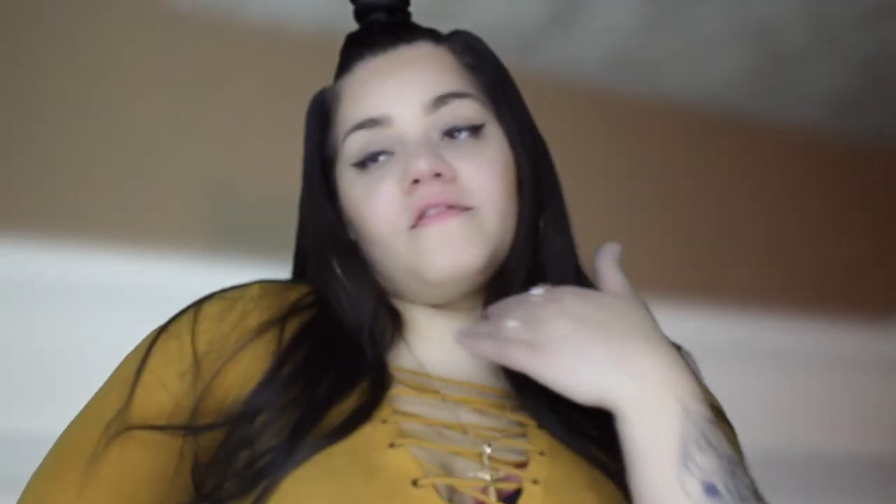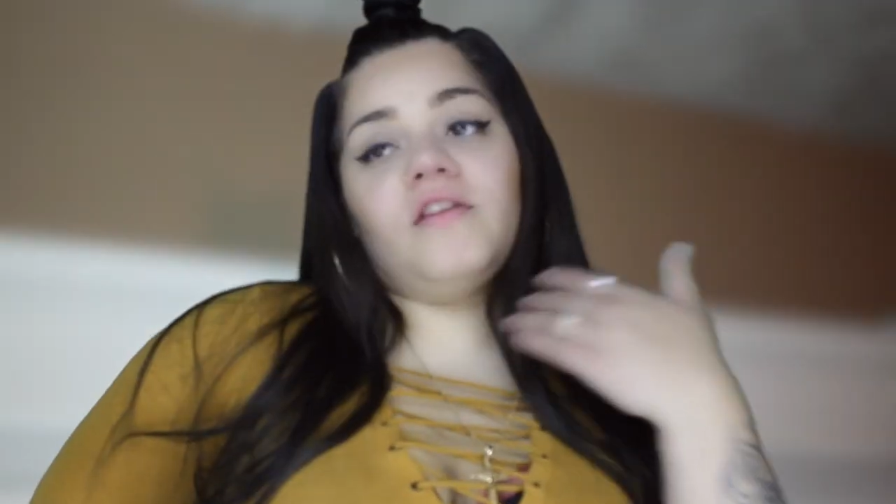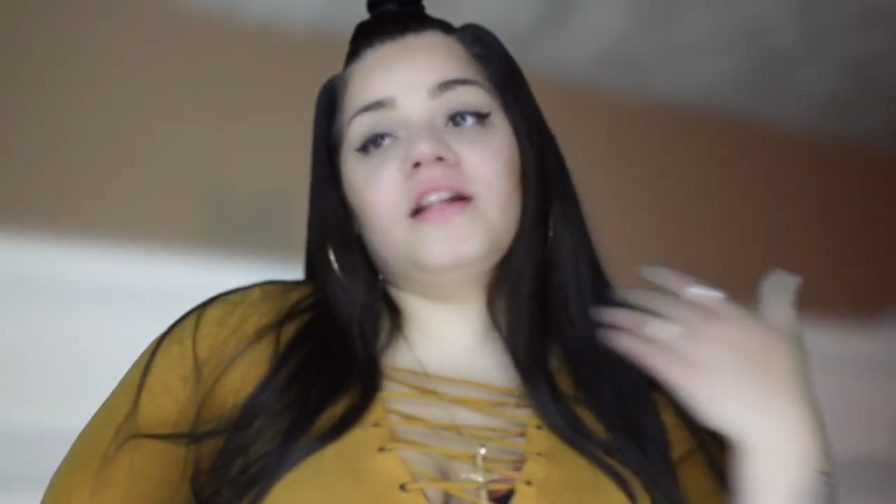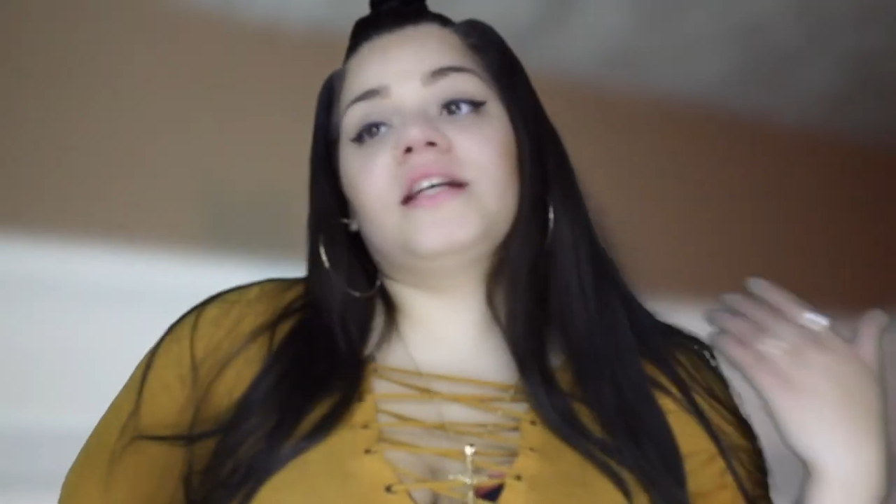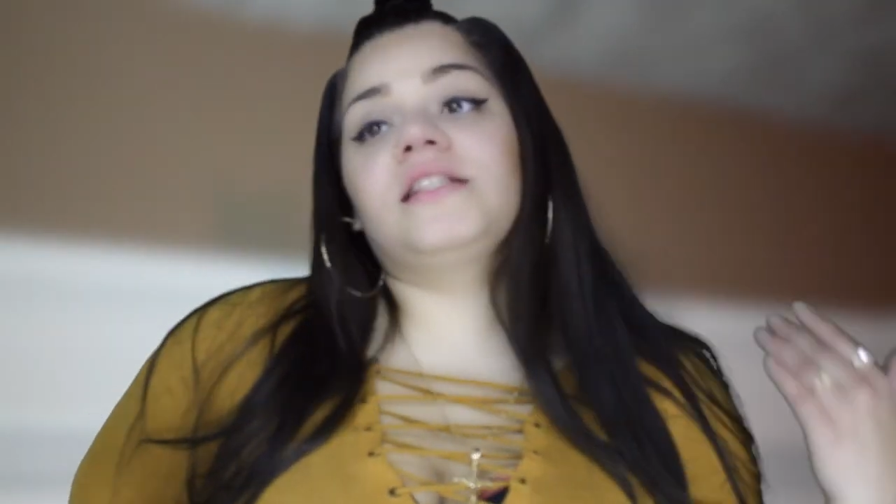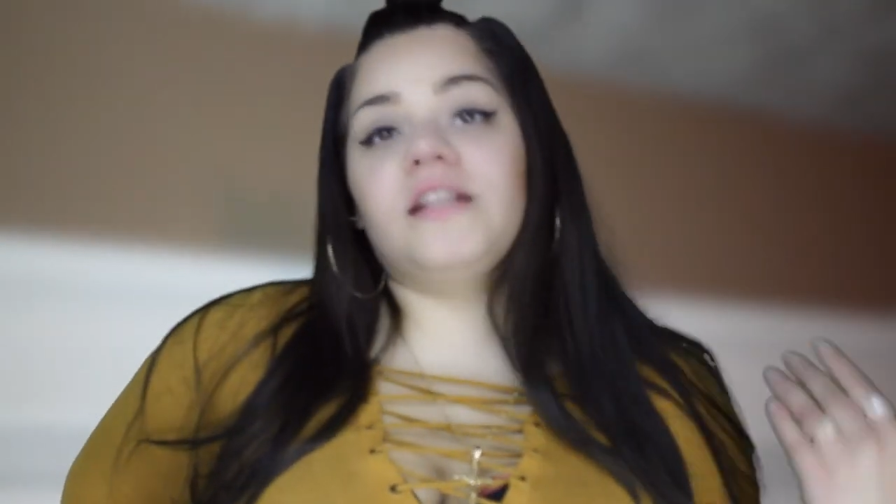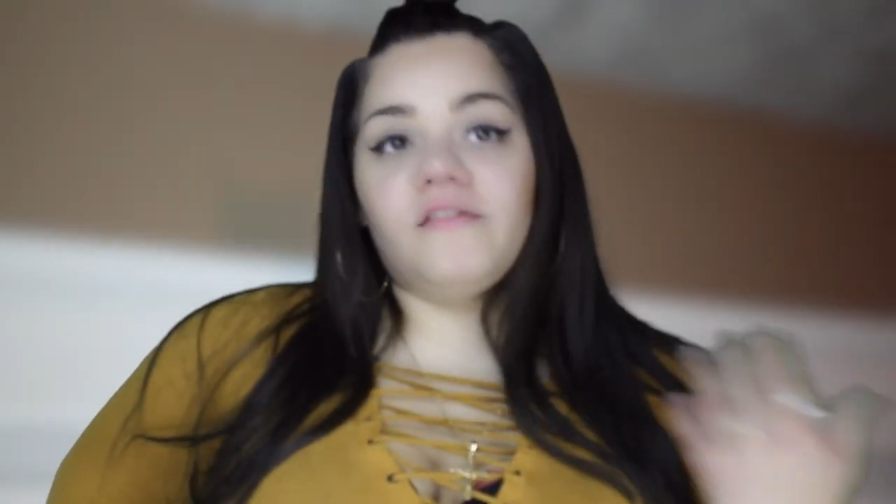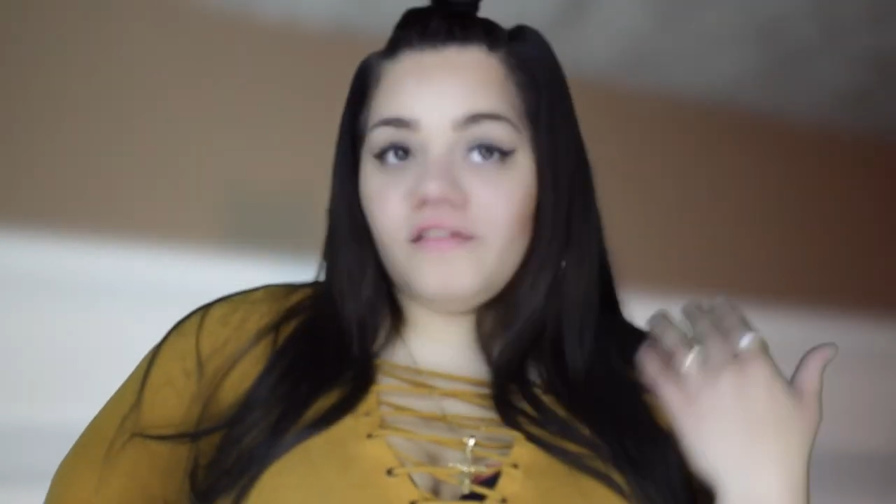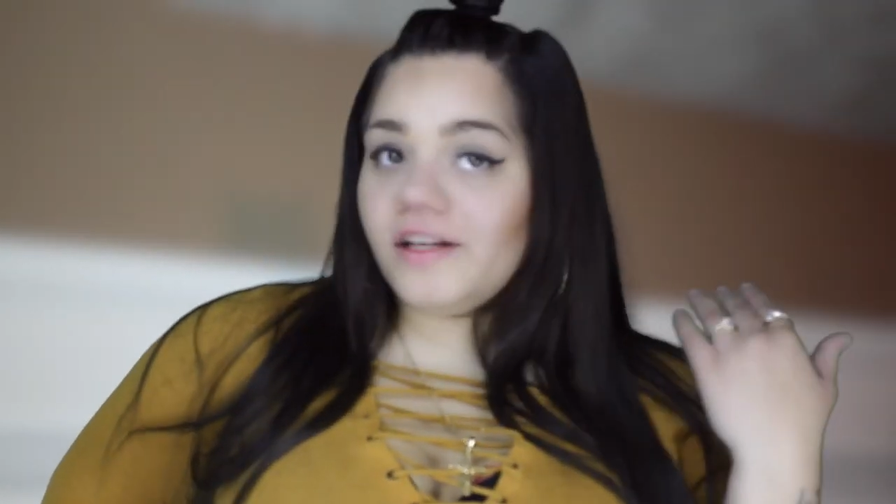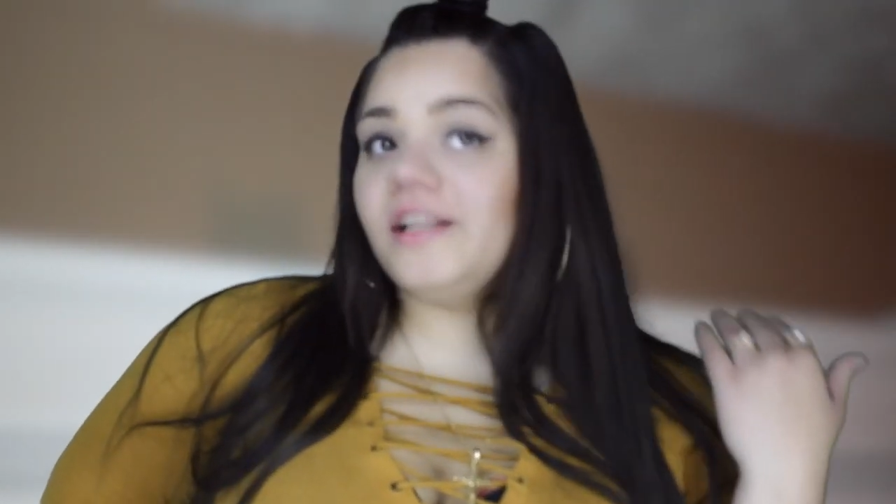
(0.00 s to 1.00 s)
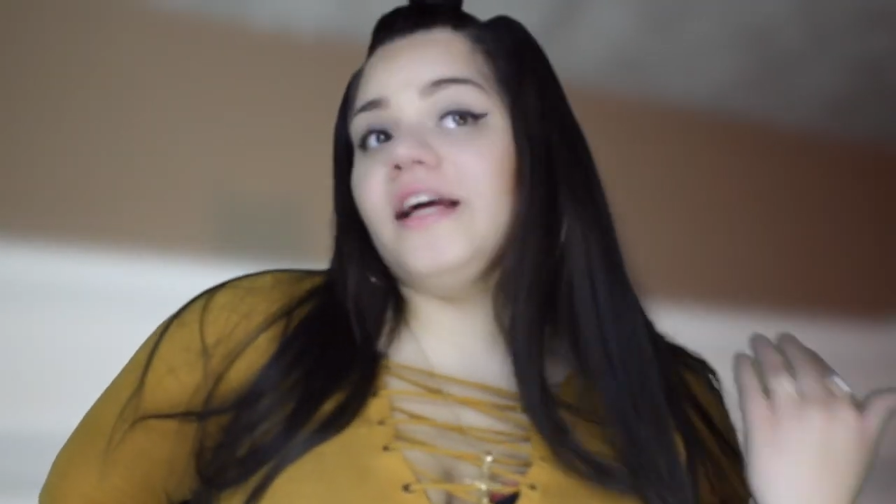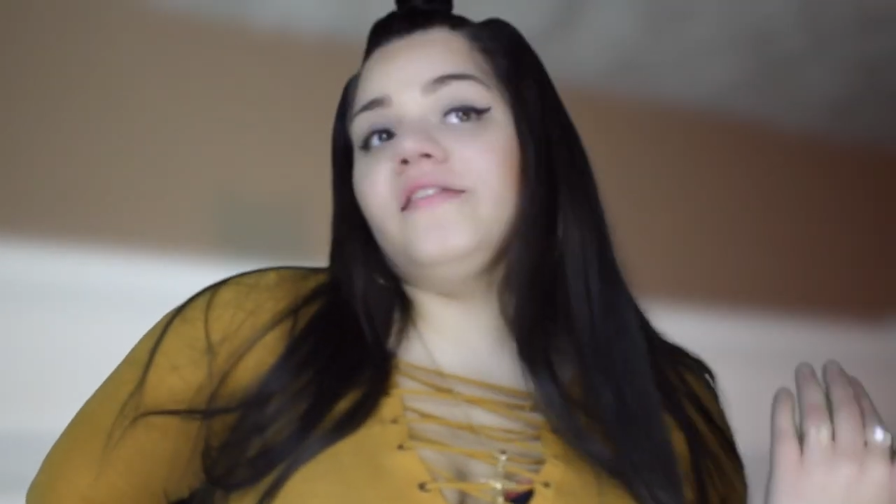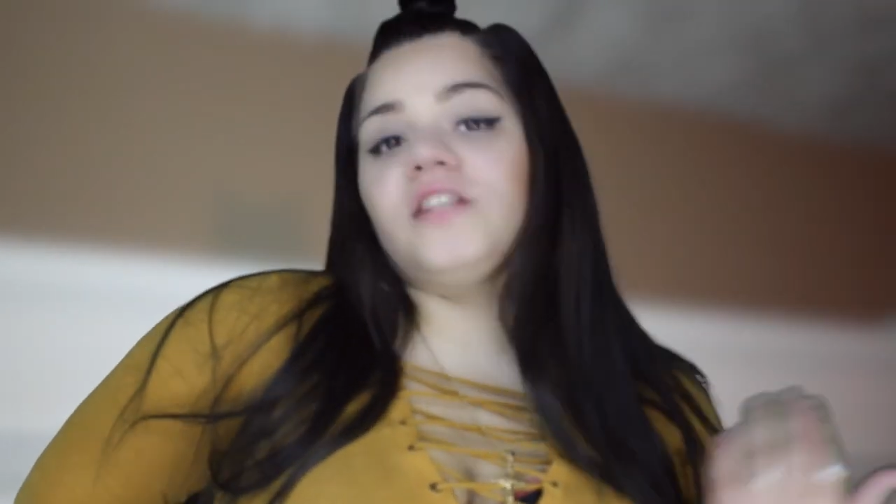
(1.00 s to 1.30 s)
I feel like that's definitely a life